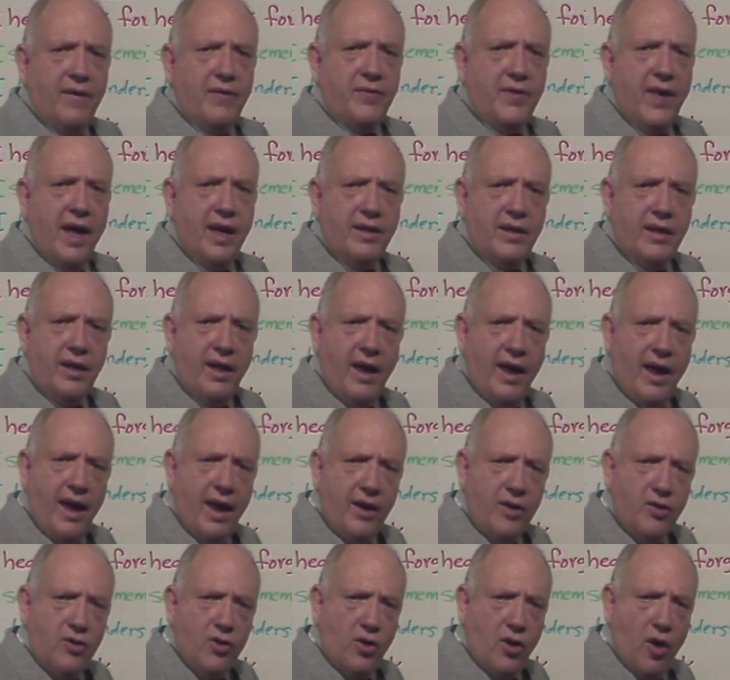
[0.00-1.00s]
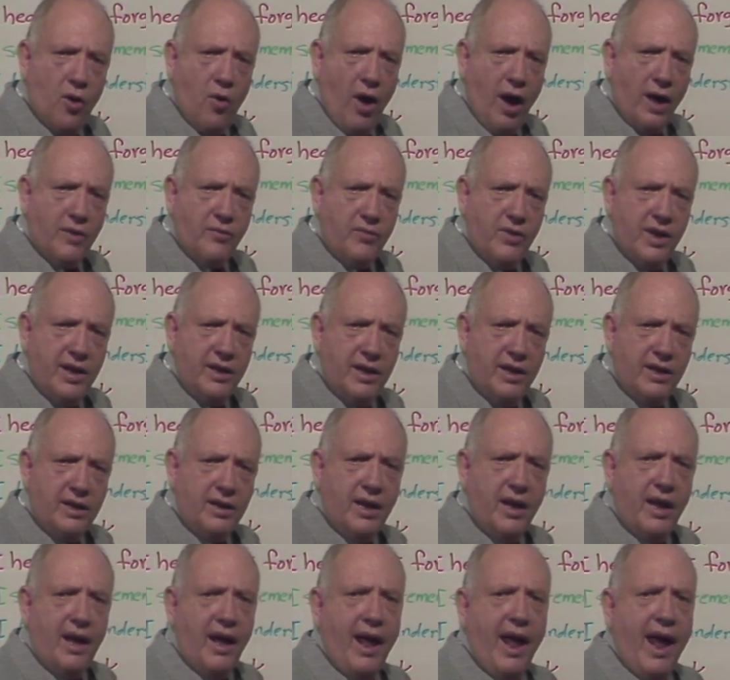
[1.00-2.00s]
Then you go on
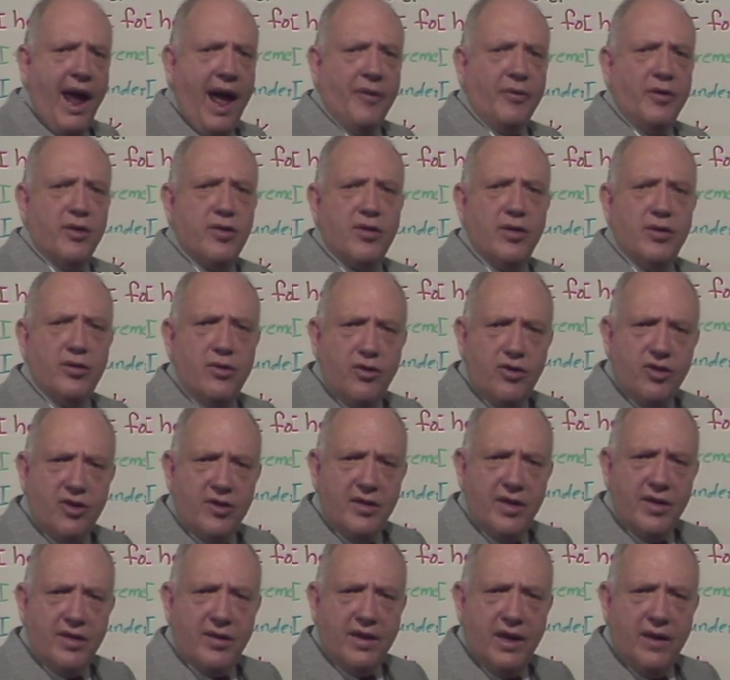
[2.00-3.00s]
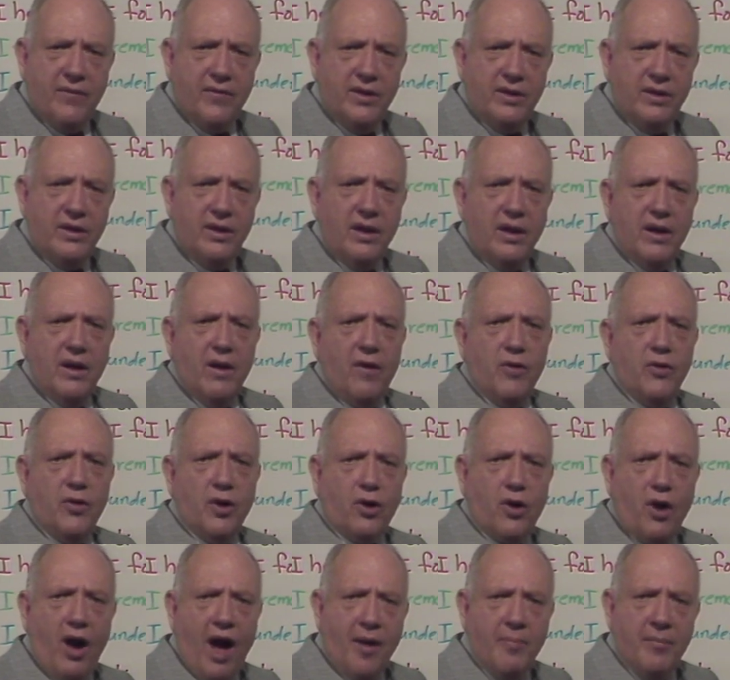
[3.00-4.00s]
reading, and the solution is given,
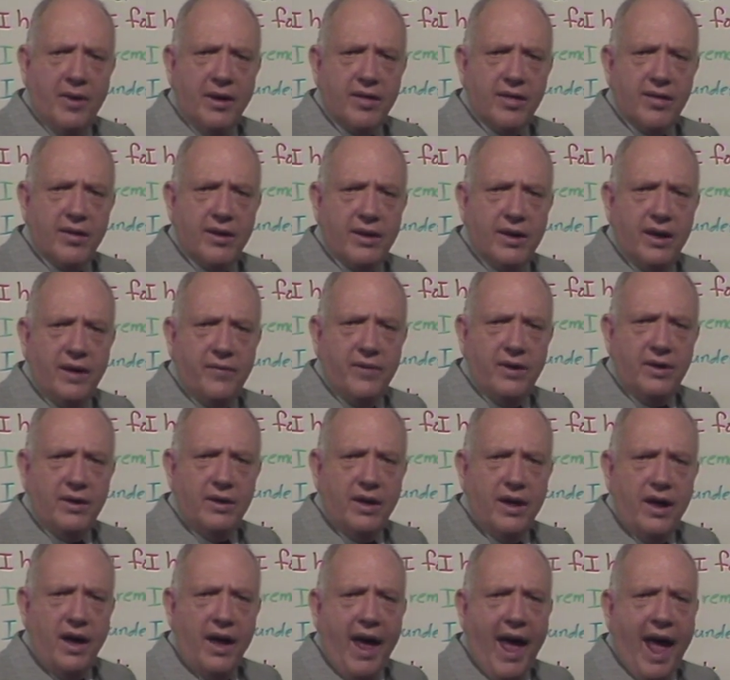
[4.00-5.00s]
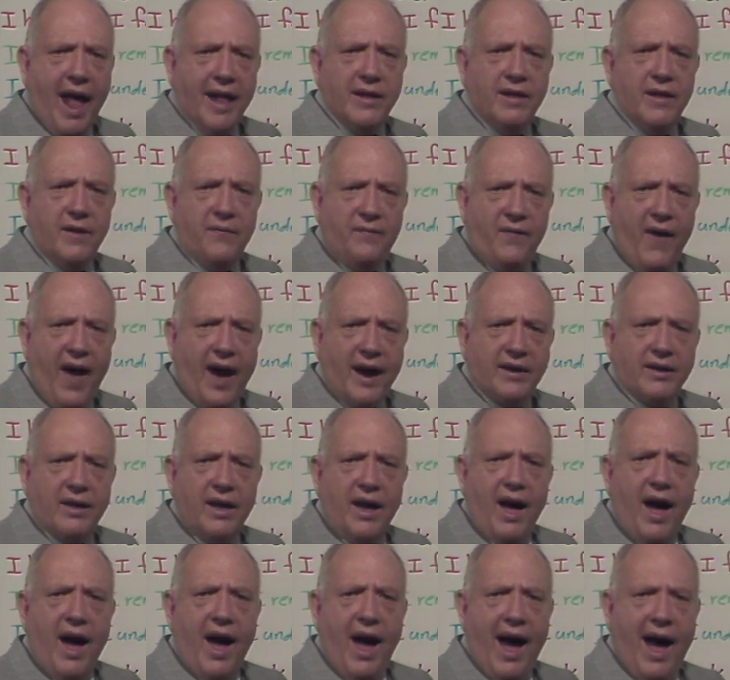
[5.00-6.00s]
the comments are given, and in effect,
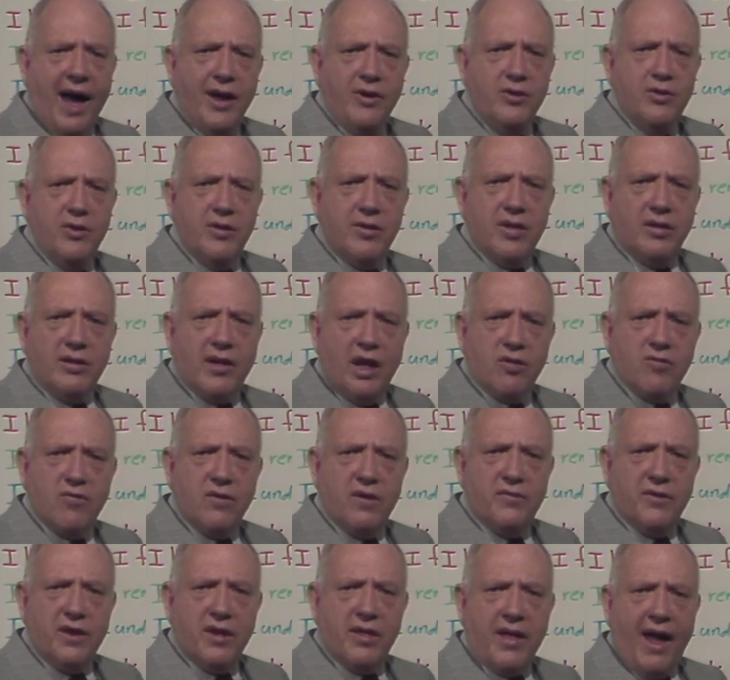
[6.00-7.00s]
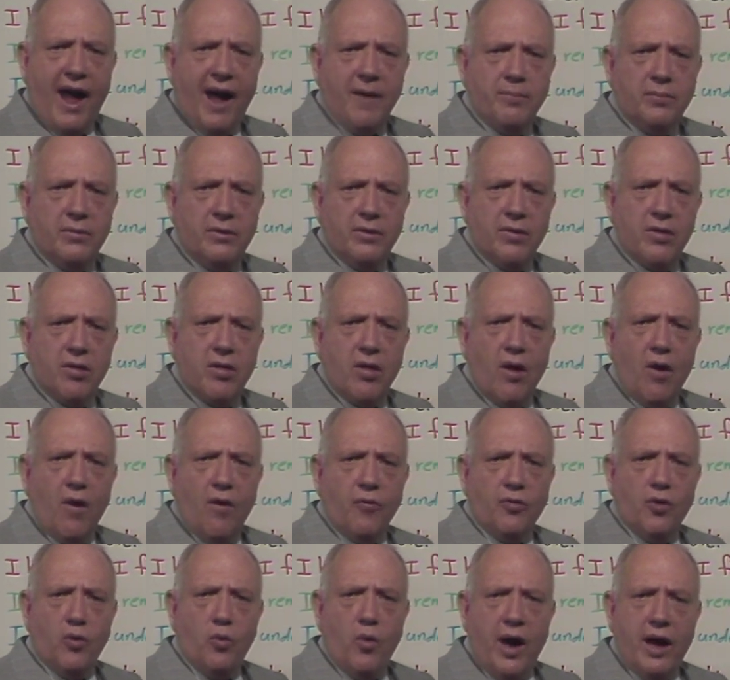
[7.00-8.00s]
I use illustrative examples
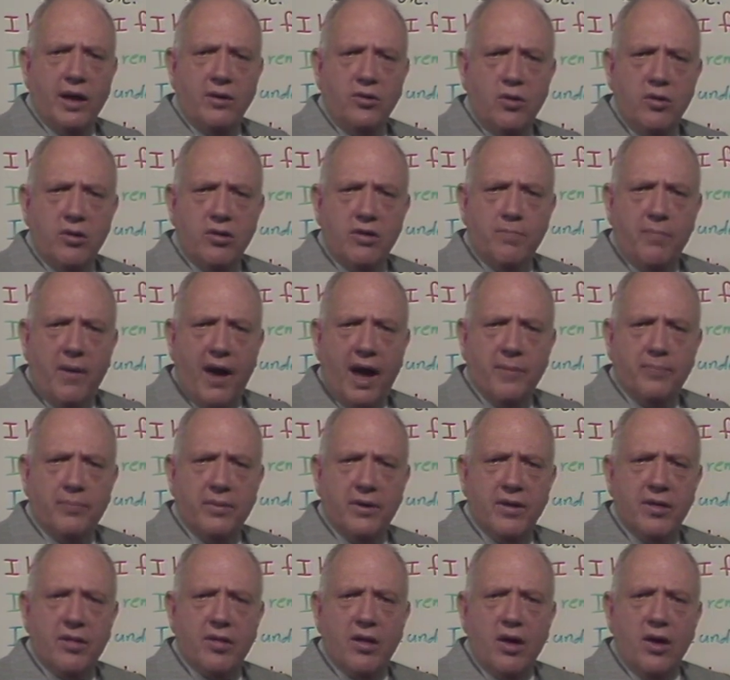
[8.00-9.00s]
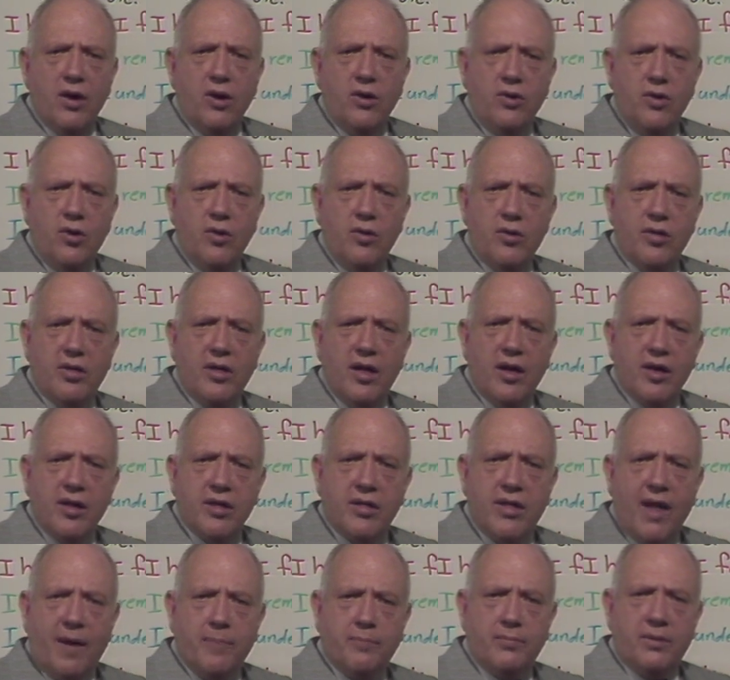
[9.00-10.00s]
the way newspapers use
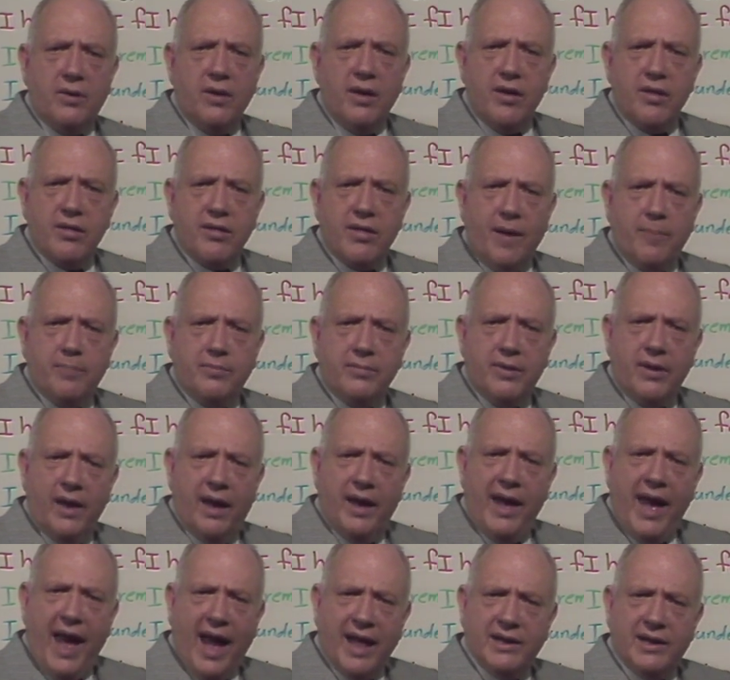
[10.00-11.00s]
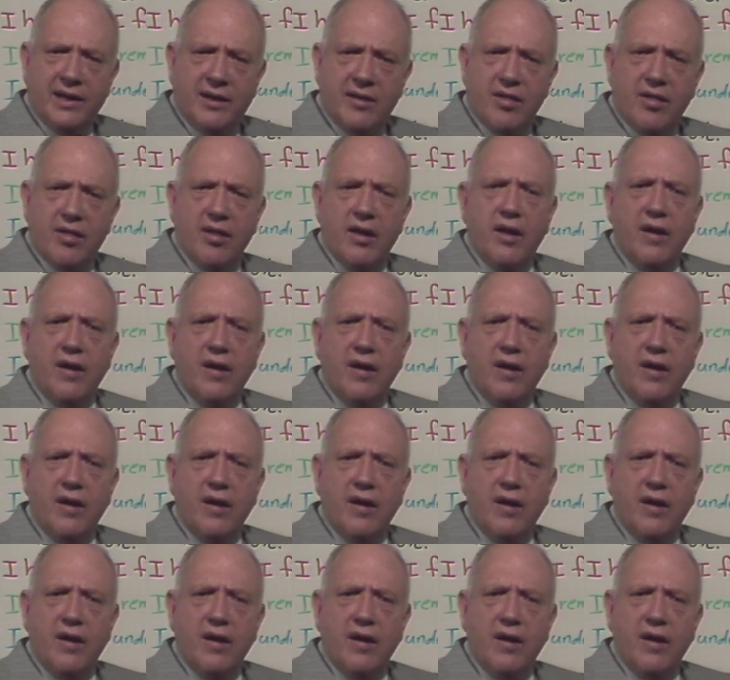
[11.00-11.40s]
subheadings